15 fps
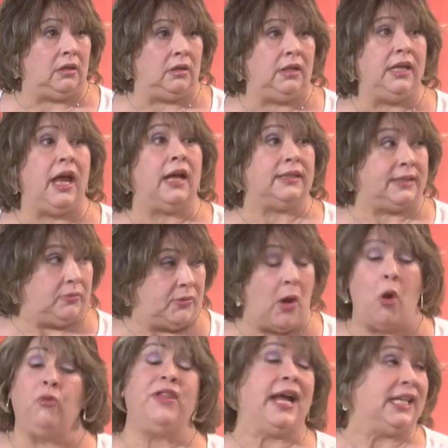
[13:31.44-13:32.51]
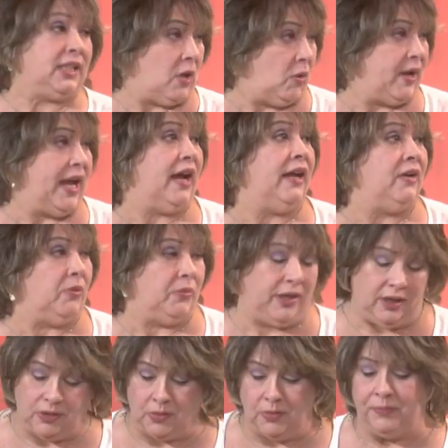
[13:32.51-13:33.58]
Yes. Oh, that's okay. I know where
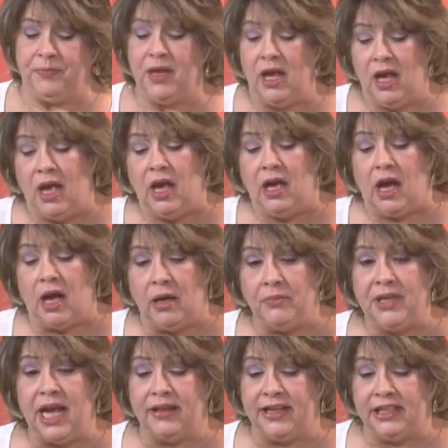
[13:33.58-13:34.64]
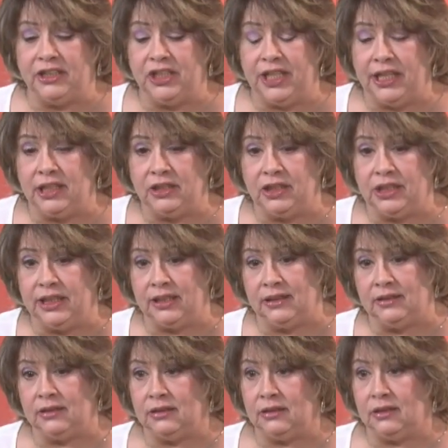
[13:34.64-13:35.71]
you're I'm going. Sorry, yeah, I'm sorry. Um, yeah, they changed
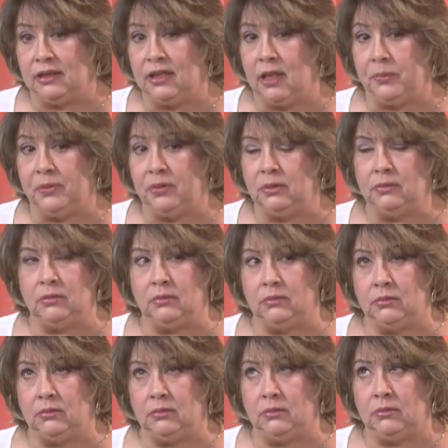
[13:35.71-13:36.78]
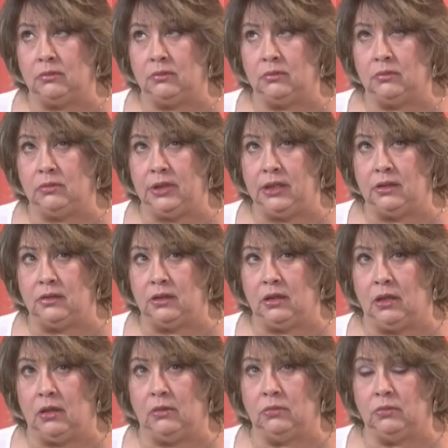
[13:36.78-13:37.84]
it a couple years
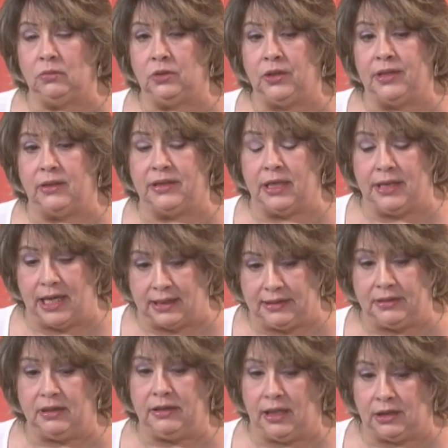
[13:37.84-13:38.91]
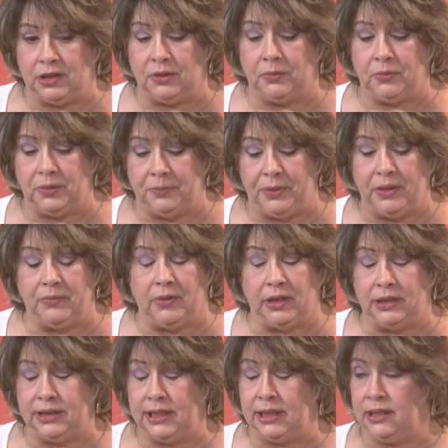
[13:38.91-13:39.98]
ago, so that the next election ago. would be
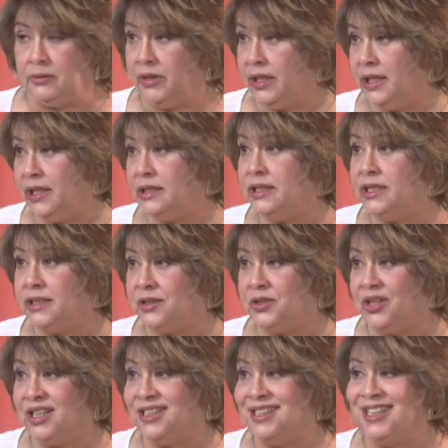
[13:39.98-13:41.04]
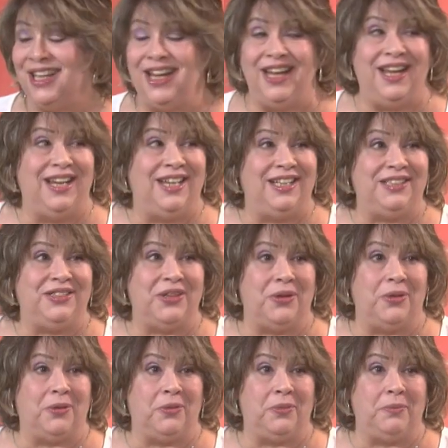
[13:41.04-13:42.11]
runs running in districts.
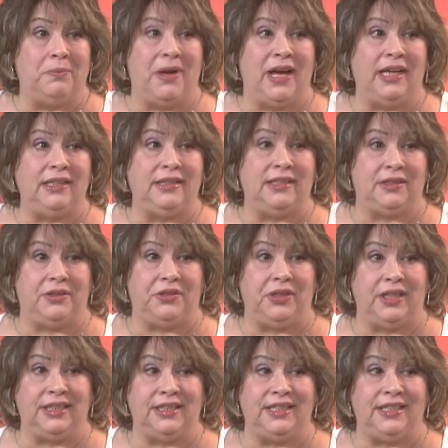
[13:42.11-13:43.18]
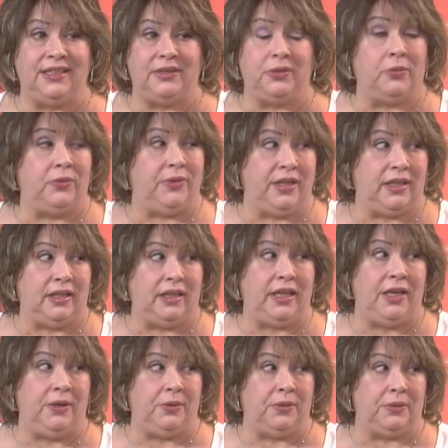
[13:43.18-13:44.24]
So my district is really
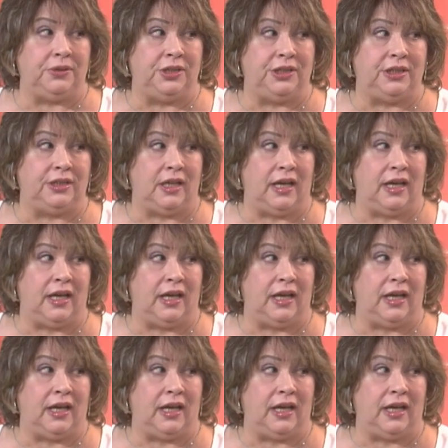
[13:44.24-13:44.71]
huge.